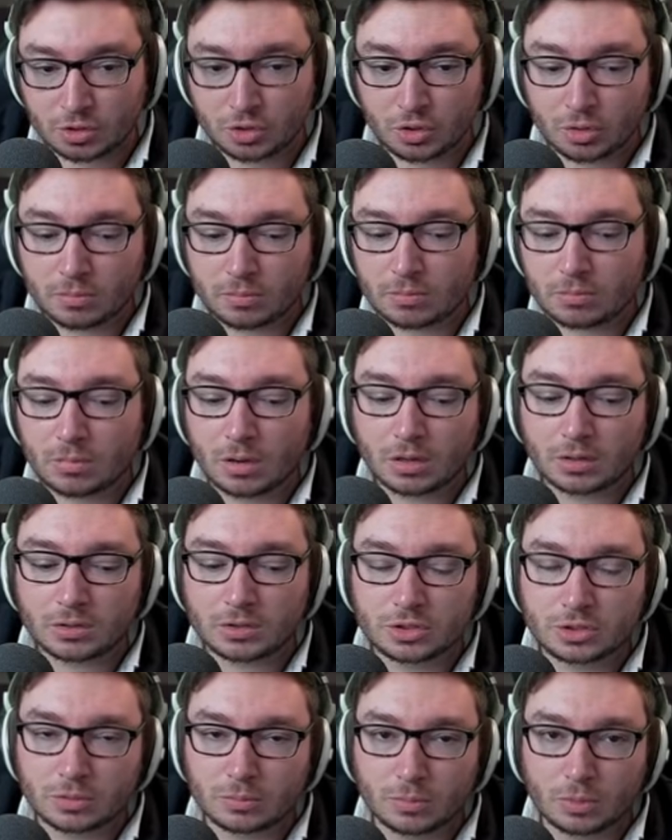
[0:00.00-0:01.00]
You're
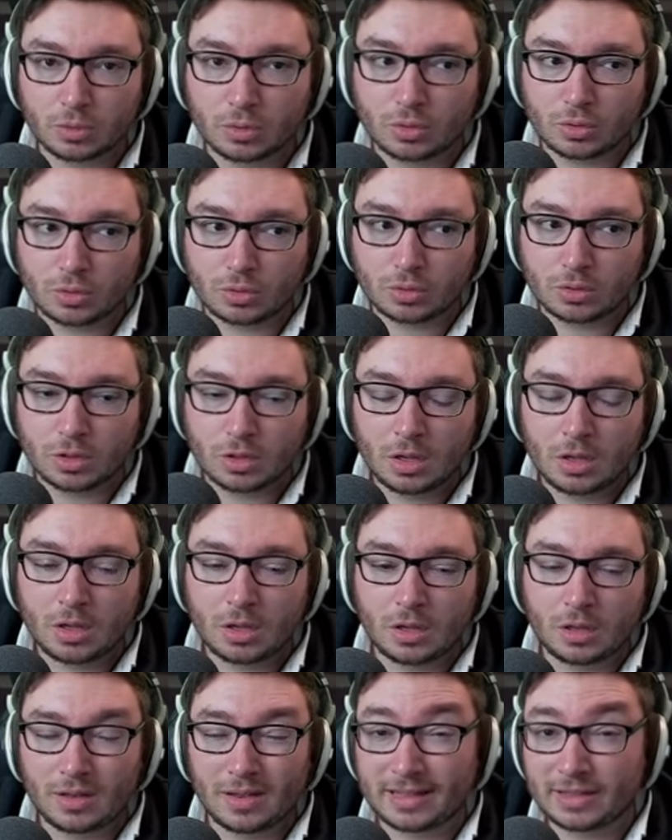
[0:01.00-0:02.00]
much more
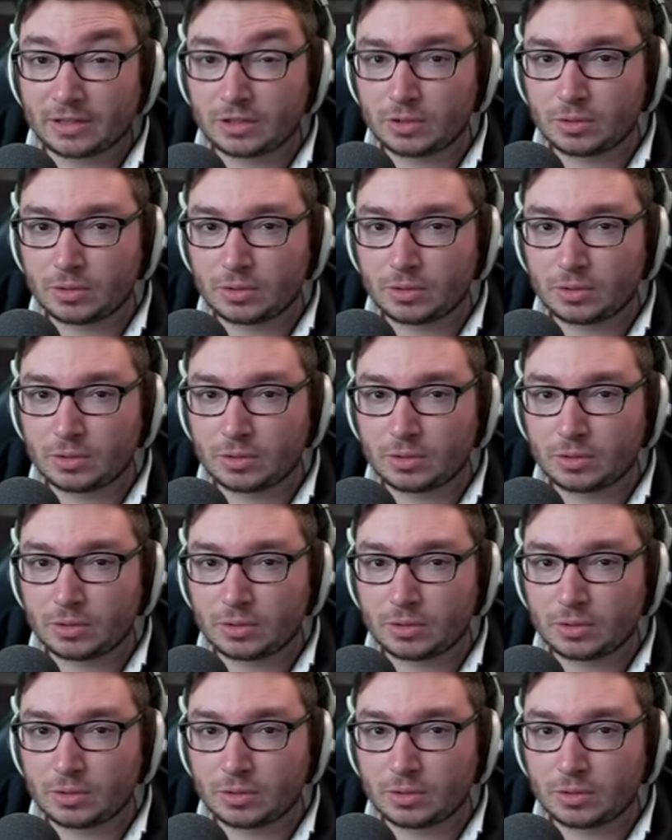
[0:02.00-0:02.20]
like